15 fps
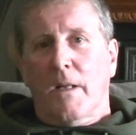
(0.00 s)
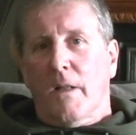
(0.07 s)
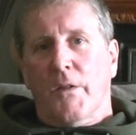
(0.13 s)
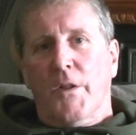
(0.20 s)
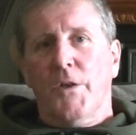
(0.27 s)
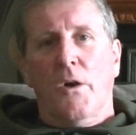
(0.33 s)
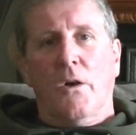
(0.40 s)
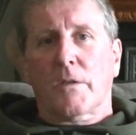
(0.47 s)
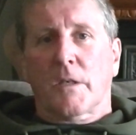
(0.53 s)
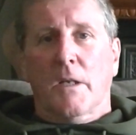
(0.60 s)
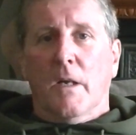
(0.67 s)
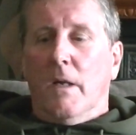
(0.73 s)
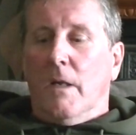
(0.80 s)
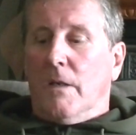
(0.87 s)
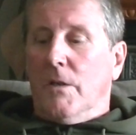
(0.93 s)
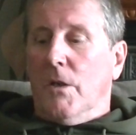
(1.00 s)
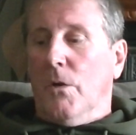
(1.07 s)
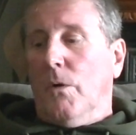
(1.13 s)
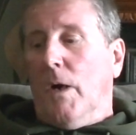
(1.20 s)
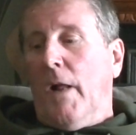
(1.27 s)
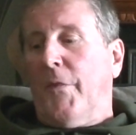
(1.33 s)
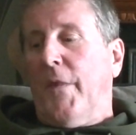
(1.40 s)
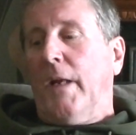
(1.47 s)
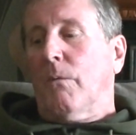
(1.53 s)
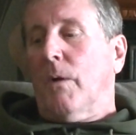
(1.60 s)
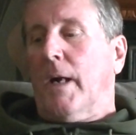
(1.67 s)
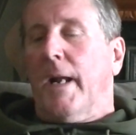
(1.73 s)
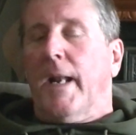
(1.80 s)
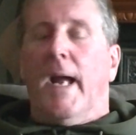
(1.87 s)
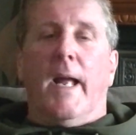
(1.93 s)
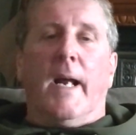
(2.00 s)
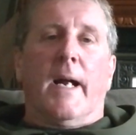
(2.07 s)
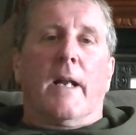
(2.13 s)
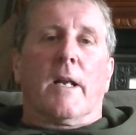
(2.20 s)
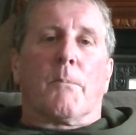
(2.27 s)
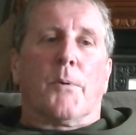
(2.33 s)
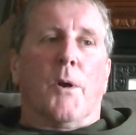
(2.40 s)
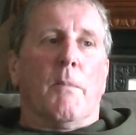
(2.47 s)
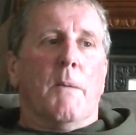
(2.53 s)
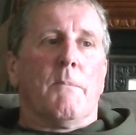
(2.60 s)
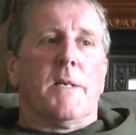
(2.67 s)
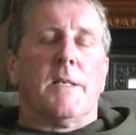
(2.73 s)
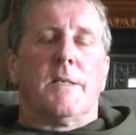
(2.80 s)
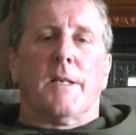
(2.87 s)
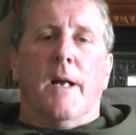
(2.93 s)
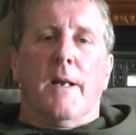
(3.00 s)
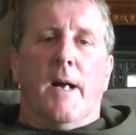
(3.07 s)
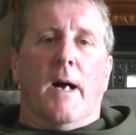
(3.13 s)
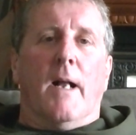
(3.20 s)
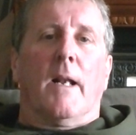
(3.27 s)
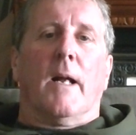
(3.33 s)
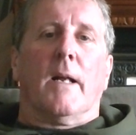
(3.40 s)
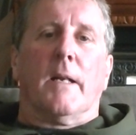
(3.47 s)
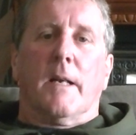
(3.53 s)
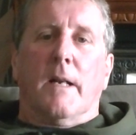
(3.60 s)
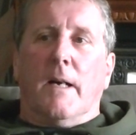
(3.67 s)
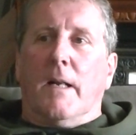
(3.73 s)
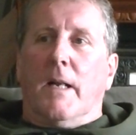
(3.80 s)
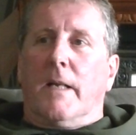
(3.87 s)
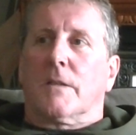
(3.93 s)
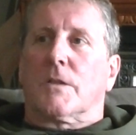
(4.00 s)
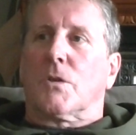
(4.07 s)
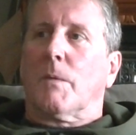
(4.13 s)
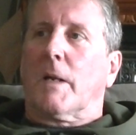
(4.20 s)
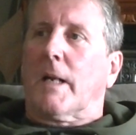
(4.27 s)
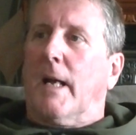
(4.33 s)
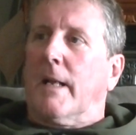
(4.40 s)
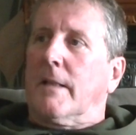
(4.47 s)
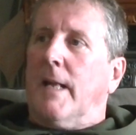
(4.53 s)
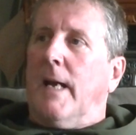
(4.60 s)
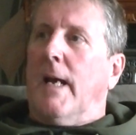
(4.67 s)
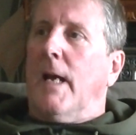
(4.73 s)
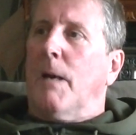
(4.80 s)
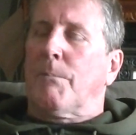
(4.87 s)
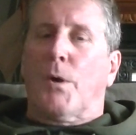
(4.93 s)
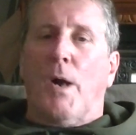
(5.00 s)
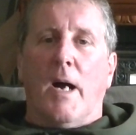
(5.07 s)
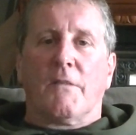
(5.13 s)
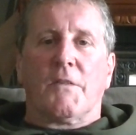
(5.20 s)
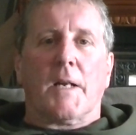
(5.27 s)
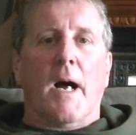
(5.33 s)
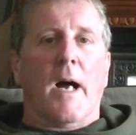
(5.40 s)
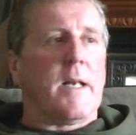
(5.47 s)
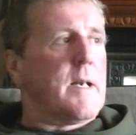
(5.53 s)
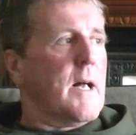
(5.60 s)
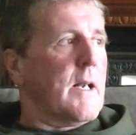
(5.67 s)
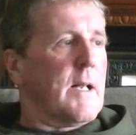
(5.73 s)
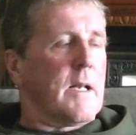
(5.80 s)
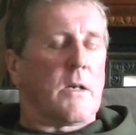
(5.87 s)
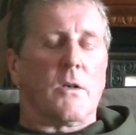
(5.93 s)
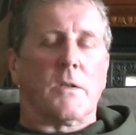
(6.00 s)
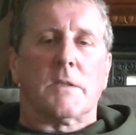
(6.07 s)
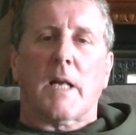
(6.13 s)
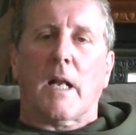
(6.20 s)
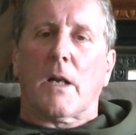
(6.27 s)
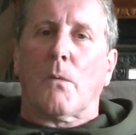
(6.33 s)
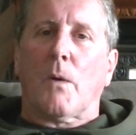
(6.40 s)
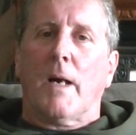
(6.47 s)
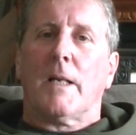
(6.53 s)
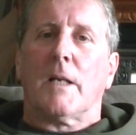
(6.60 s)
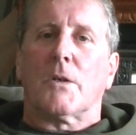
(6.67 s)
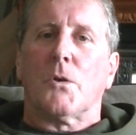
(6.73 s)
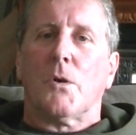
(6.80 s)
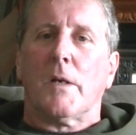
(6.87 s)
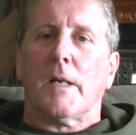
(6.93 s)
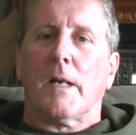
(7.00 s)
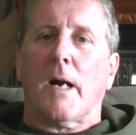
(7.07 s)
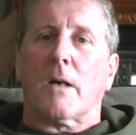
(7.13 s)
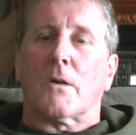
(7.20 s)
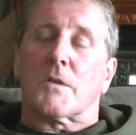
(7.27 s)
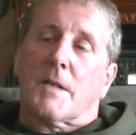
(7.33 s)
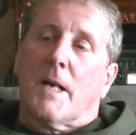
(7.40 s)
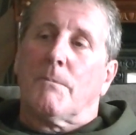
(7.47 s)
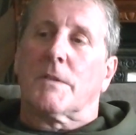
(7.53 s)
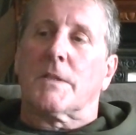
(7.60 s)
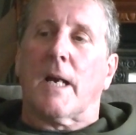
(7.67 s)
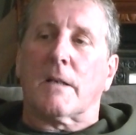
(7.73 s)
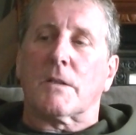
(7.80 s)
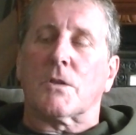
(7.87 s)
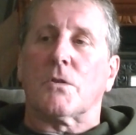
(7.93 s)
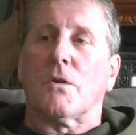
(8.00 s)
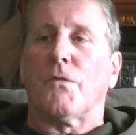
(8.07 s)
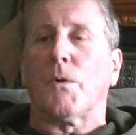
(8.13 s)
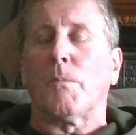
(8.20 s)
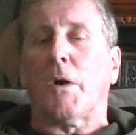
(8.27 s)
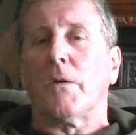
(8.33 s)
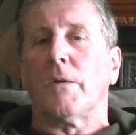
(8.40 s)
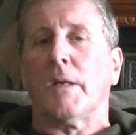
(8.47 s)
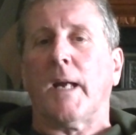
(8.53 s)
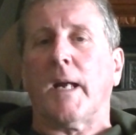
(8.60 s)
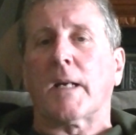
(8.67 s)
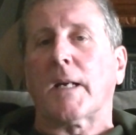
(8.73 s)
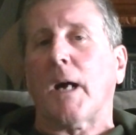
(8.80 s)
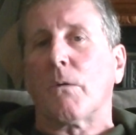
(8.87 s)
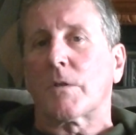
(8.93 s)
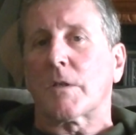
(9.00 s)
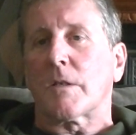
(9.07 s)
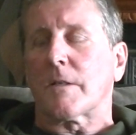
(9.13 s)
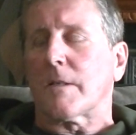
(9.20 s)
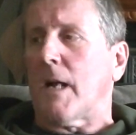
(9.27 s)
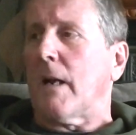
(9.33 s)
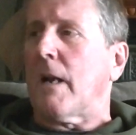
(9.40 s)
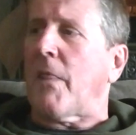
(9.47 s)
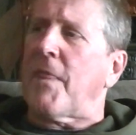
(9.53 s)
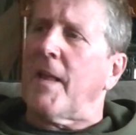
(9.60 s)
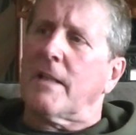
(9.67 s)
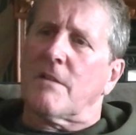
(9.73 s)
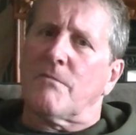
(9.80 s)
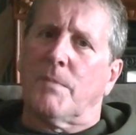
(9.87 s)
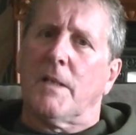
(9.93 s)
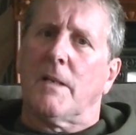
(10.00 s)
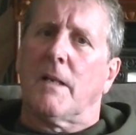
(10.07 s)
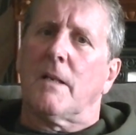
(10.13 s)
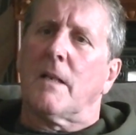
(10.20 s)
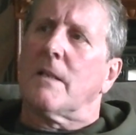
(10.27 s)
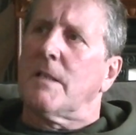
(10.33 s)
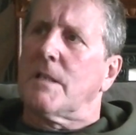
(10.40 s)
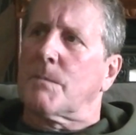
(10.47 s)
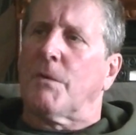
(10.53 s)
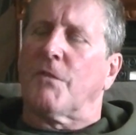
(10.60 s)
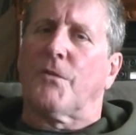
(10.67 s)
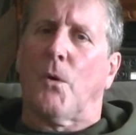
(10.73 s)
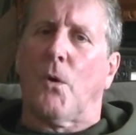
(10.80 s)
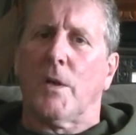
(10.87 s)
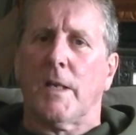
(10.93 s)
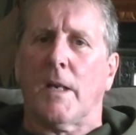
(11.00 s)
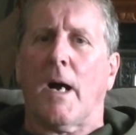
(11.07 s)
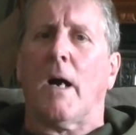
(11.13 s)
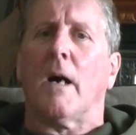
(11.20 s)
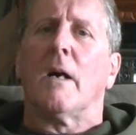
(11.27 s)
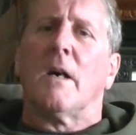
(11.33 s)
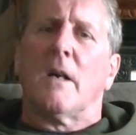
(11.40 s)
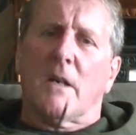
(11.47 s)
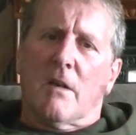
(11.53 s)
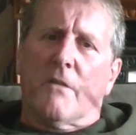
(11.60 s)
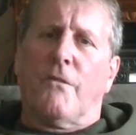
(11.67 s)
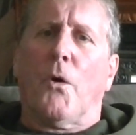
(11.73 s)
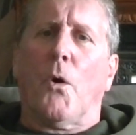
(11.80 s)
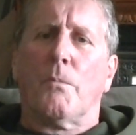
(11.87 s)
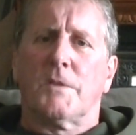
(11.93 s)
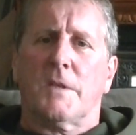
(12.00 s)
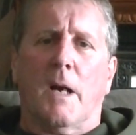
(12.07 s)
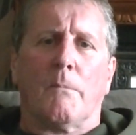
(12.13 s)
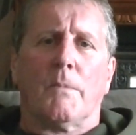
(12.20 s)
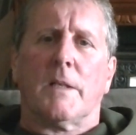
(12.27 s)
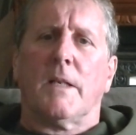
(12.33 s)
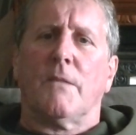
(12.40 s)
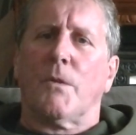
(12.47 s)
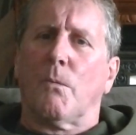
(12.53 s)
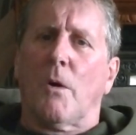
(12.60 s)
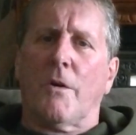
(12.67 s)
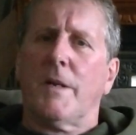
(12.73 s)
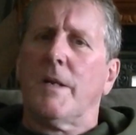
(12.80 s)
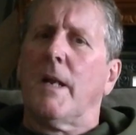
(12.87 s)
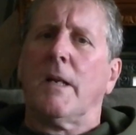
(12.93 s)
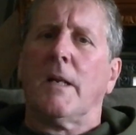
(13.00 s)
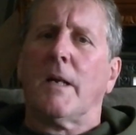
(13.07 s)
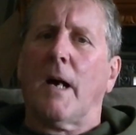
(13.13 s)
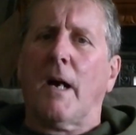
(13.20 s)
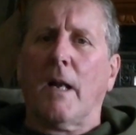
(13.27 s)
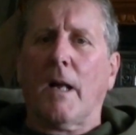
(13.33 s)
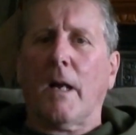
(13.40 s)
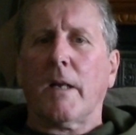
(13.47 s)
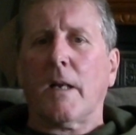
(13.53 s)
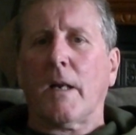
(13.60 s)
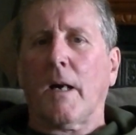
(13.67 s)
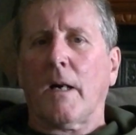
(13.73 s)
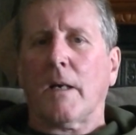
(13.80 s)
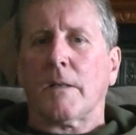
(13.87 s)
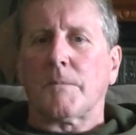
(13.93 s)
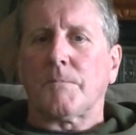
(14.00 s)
They're not. No, I think we're going to get into proper media and all that, you know, like something like the Private Eye and all that I got told a while ago, you know, because them text stuff up on the councils and that, and I think they've been into these before, you know. Forbes, I believe they were into, and all that, you know.